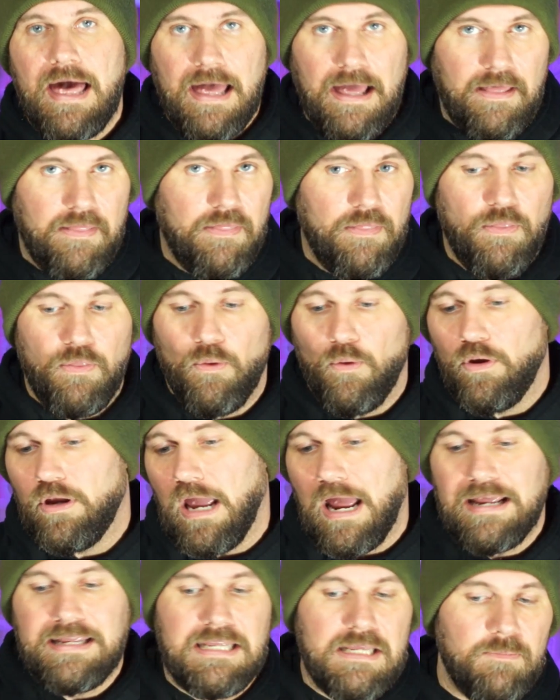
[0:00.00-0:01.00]
look,
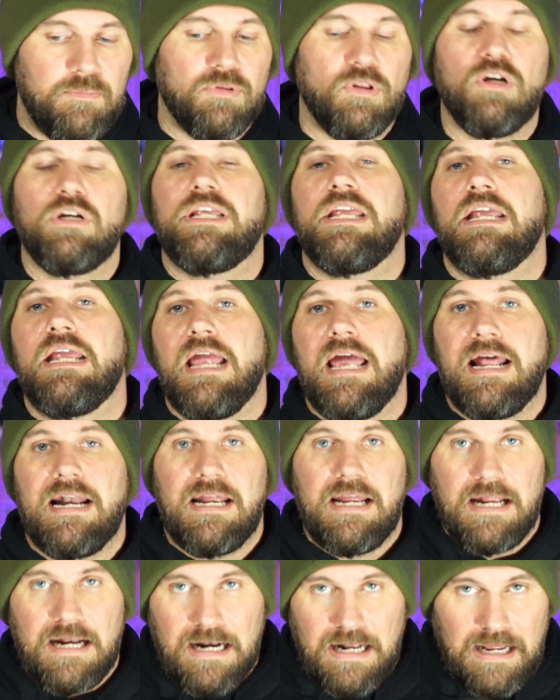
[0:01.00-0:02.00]
I keep looking at
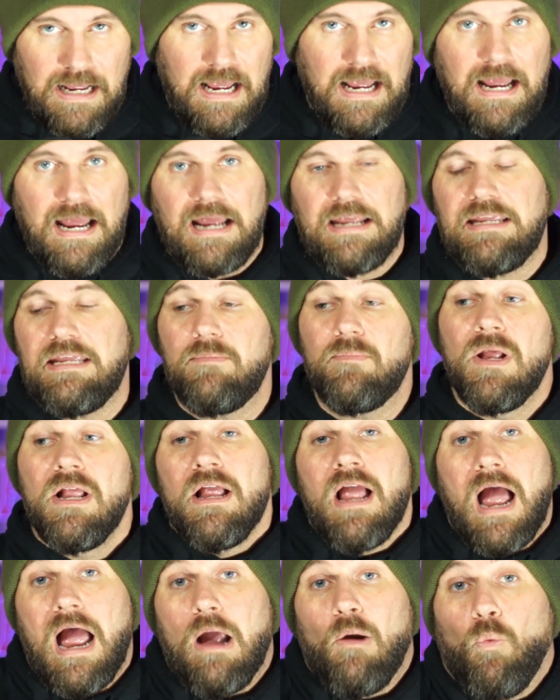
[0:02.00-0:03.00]
it, and I
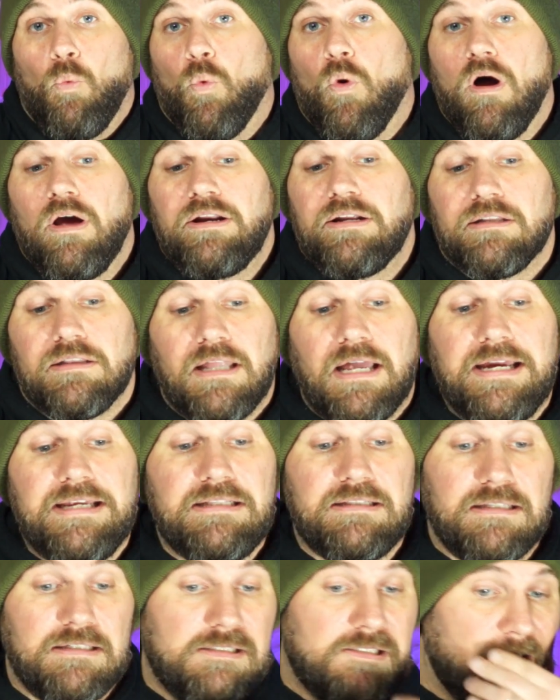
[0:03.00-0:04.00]
want to like
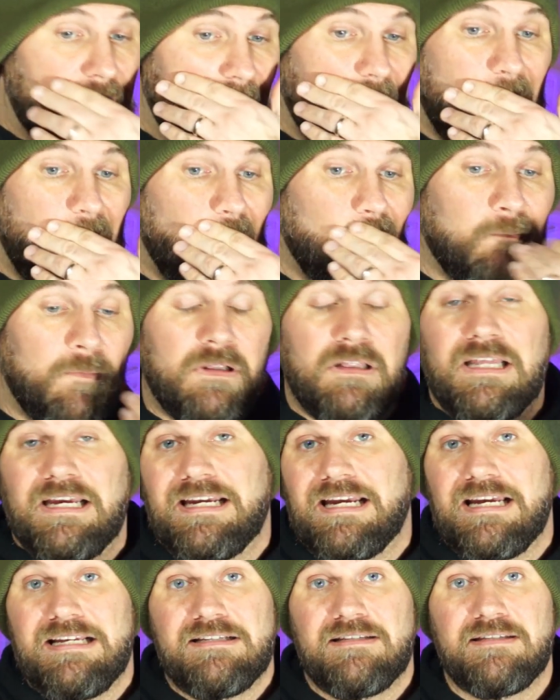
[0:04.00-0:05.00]
this team. Like
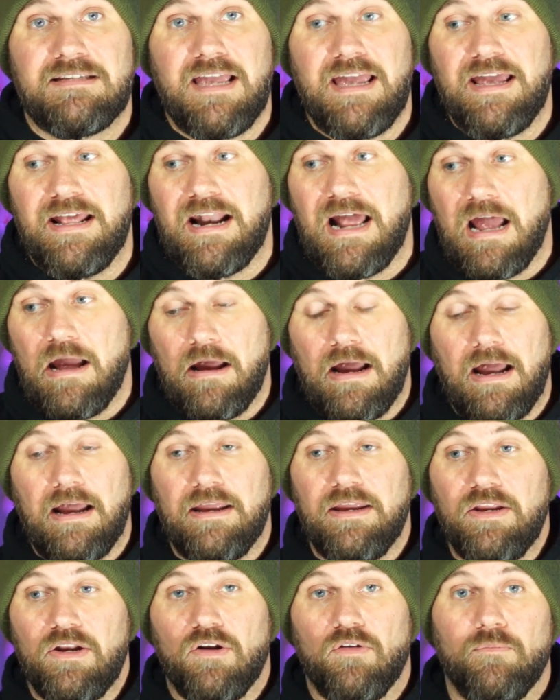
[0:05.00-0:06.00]
I said,
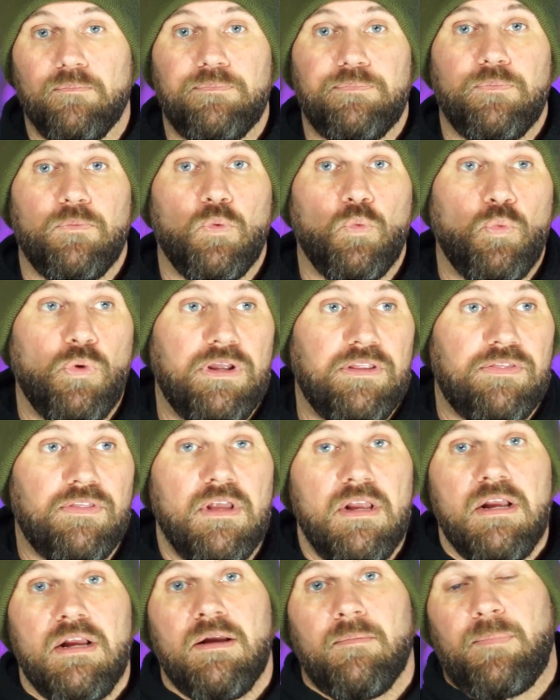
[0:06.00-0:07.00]

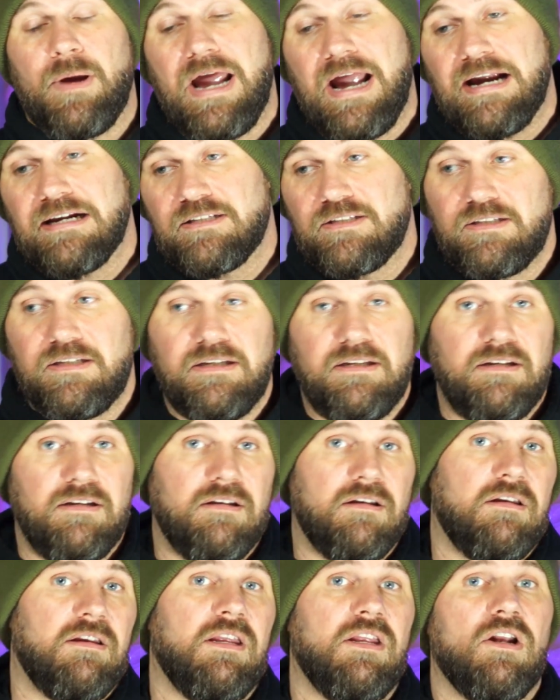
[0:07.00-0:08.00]
with
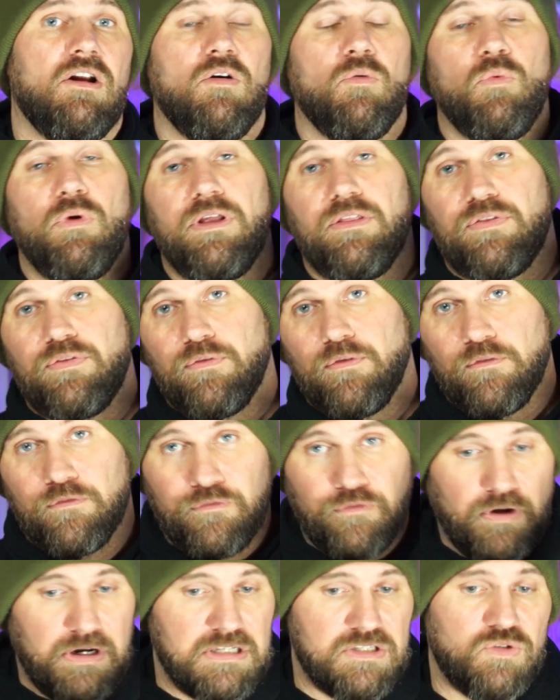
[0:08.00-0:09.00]
Paxton, with
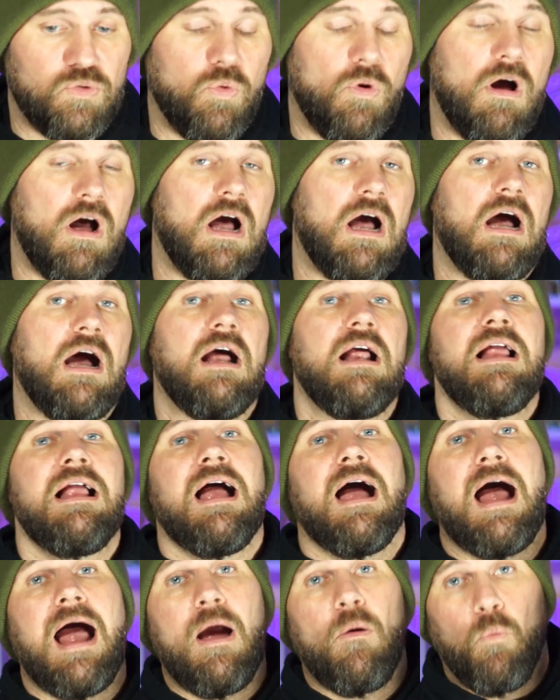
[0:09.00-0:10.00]
Francois,
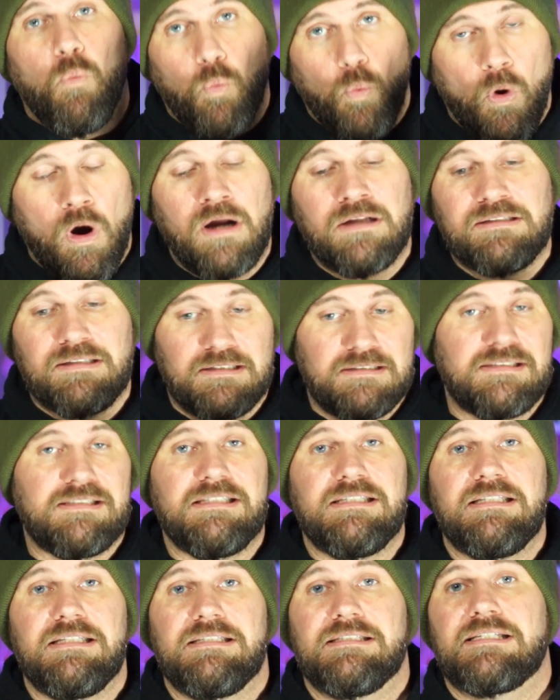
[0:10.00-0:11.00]
I want to see
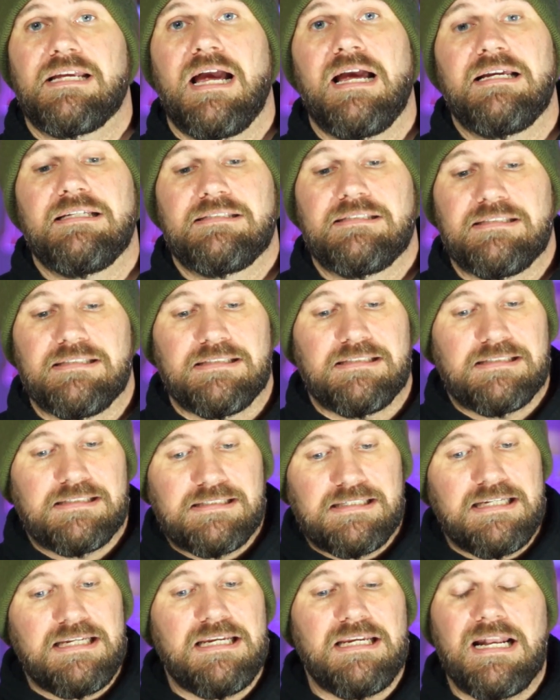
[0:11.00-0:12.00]
these guys
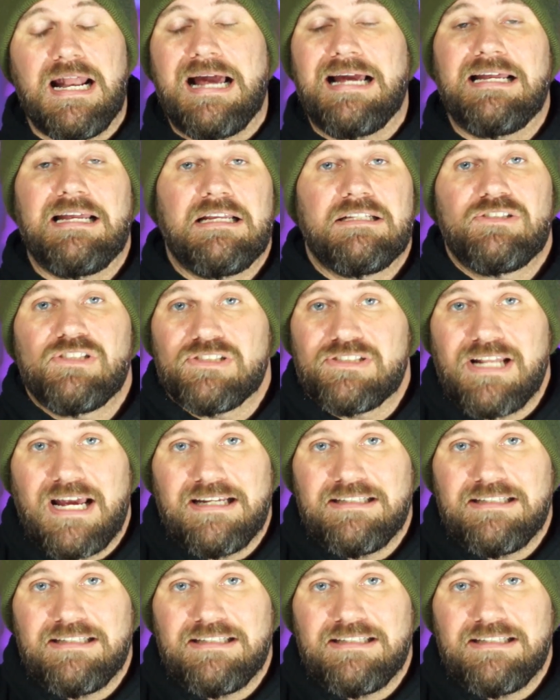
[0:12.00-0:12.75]
succeed. I just